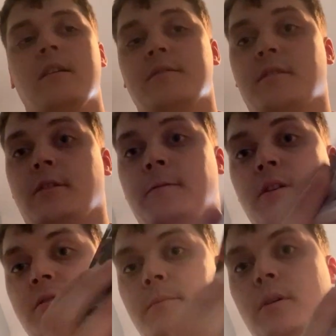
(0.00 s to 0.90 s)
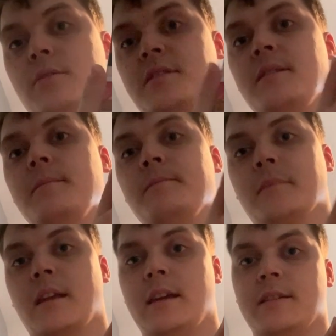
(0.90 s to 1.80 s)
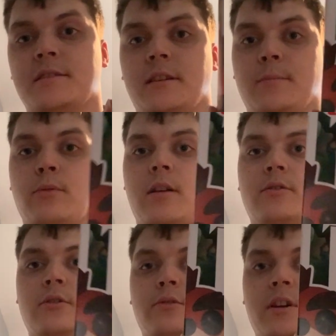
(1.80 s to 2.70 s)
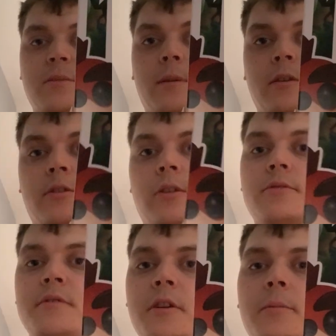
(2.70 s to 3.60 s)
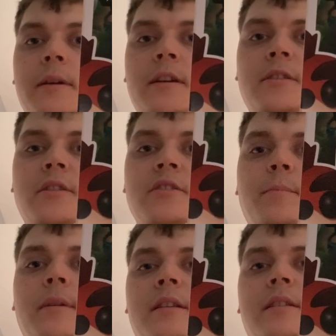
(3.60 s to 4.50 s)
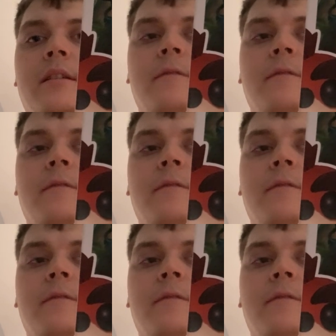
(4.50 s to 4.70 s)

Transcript: So the first unboxing is the brand new Crash Bandicoot Torpedo Spin